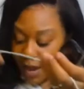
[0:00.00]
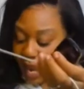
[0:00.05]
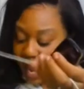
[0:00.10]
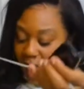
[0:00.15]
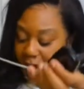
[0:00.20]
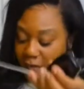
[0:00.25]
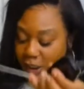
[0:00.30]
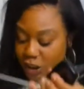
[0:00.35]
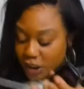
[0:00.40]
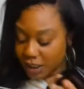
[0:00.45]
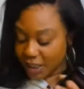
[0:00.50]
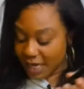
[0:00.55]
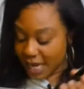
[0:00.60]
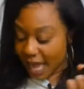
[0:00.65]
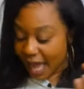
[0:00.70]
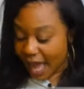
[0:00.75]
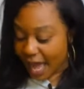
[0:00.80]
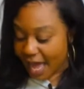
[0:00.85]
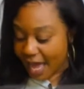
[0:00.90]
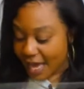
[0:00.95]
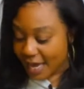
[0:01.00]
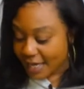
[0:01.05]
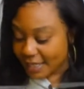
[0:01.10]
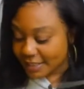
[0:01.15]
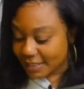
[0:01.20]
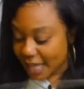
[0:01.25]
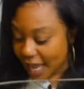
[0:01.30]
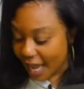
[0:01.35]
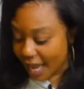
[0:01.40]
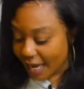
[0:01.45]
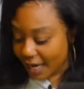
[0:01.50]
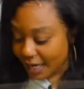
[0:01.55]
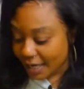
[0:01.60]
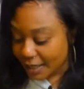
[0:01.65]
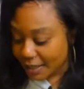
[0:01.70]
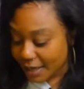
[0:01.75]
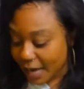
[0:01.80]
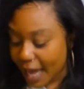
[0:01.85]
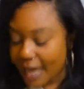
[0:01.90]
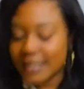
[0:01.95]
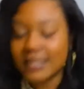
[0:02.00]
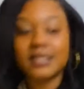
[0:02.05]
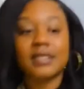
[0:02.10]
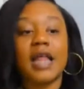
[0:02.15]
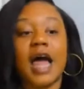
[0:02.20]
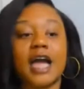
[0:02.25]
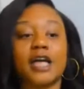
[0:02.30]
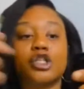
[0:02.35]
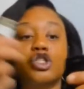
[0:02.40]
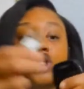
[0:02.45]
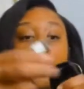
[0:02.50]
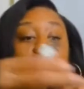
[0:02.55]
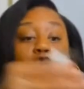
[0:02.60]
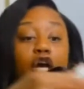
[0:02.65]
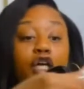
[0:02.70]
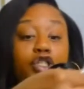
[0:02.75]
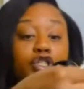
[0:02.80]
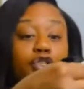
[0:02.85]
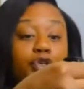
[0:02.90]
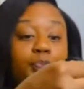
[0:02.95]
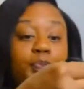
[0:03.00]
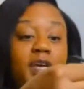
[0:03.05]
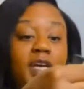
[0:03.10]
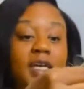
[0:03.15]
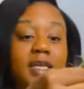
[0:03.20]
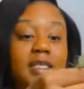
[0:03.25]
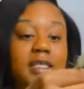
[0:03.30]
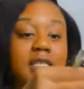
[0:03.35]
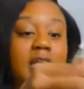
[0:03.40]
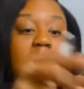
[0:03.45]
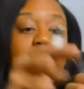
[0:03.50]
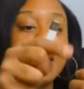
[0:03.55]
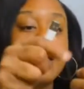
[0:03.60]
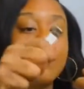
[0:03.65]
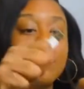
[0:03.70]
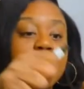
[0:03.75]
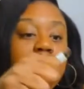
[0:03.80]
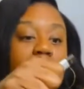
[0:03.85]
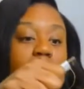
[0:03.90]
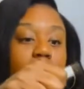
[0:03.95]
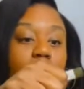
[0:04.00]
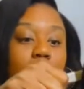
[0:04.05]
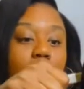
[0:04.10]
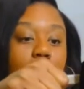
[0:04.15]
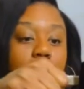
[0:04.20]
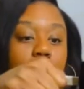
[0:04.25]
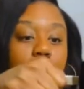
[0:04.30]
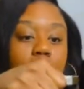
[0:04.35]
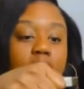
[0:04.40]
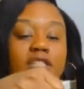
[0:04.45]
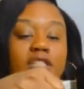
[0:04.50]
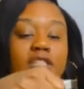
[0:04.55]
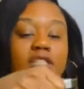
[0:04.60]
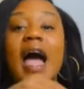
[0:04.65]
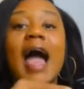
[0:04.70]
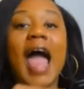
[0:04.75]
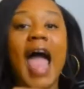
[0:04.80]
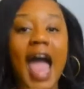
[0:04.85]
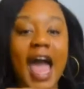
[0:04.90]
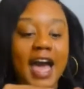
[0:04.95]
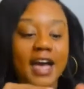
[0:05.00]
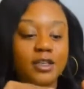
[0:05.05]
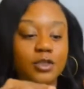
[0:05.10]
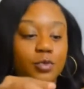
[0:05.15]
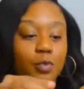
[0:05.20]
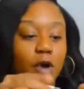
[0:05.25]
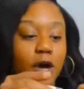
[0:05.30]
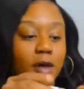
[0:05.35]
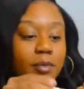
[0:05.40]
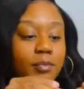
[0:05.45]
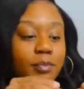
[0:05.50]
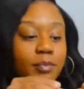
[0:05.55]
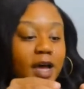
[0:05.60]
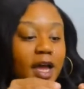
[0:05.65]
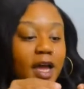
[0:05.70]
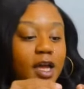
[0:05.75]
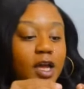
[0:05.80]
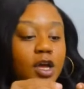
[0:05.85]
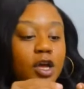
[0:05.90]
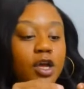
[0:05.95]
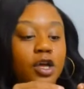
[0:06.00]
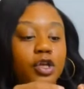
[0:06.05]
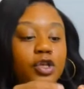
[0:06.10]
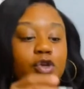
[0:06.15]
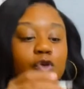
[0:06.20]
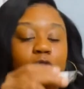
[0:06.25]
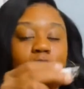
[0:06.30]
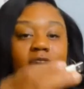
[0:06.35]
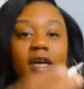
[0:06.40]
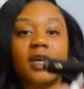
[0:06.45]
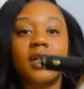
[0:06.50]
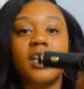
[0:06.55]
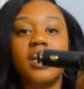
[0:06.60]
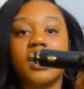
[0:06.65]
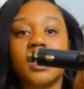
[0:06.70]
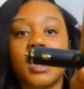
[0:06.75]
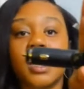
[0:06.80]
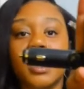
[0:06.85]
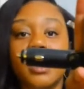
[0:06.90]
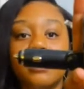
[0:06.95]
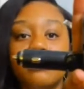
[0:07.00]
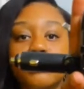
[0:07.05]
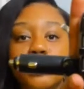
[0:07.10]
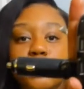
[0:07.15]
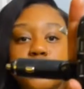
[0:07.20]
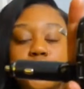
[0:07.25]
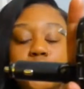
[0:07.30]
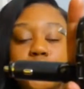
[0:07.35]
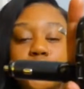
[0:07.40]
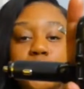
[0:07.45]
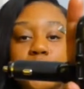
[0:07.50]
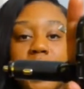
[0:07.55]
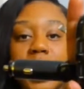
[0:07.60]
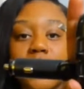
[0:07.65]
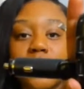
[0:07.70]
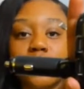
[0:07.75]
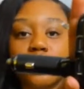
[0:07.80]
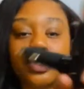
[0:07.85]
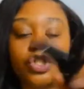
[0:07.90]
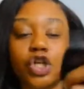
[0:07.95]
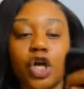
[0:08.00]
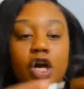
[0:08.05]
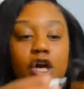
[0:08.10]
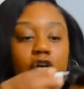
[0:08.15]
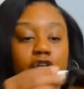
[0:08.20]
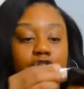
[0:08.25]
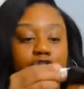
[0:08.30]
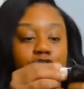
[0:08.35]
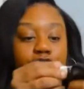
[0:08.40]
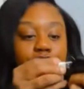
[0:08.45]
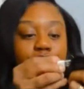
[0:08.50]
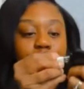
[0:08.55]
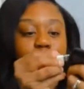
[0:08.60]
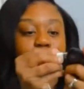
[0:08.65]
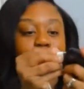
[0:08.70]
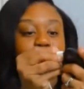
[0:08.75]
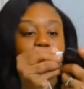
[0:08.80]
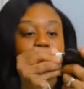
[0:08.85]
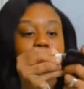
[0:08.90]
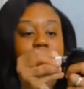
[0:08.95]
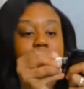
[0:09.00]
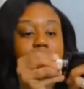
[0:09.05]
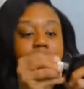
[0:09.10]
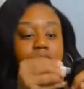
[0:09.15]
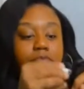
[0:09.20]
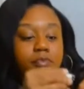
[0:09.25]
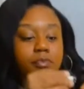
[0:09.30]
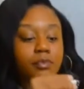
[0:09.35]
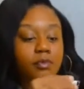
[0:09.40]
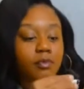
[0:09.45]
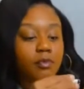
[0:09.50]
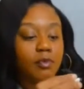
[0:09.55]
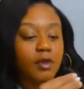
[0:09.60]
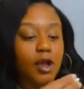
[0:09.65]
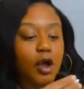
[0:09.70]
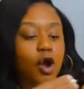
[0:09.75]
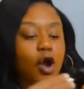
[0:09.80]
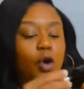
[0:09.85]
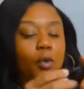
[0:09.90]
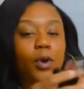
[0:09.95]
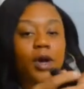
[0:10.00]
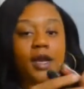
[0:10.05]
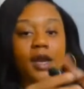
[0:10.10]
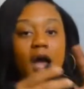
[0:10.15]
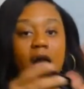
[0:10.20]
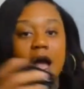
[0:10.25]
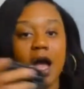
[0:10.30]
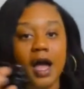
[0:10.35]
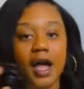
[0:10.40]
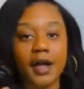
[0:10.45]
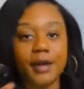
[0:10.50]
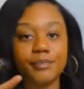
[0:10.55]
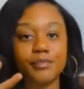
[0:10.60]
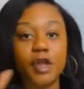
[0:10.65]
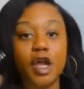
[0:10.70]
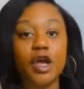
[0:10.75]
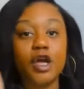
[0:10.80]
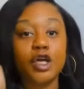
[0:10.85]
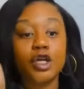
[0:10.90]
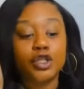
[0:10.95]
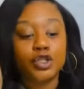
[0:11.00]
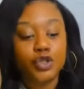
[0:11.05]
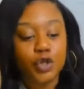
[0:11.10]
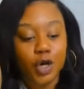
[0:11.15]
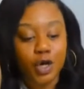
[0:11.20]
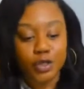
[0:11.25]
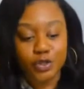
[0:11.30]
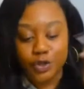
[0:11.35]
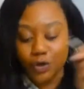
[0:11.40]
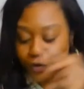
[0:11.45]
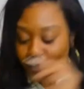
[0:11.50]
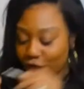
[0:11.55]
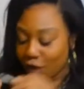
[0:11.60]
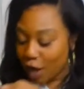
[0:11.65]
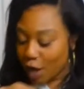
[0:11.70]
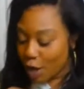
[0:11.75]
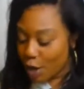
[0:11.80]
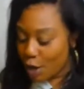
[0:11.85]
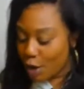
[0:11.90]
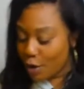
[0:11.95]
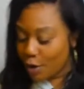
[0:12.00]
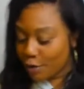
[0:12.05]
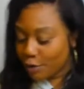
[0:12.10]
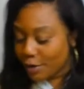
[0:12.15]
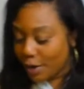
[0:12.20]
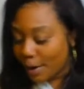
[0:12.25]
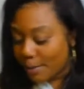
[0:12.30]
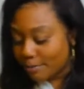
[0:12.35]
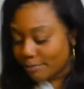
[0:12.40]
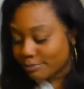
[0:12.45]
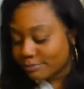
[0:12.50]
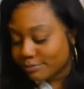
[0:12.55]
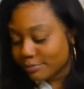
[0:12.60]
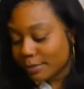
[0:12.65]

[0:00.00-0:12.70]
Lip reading: it actually has a nice like charger piece that goes, not has one, but you can hook it up to like your charger or whatnot, charge your phone.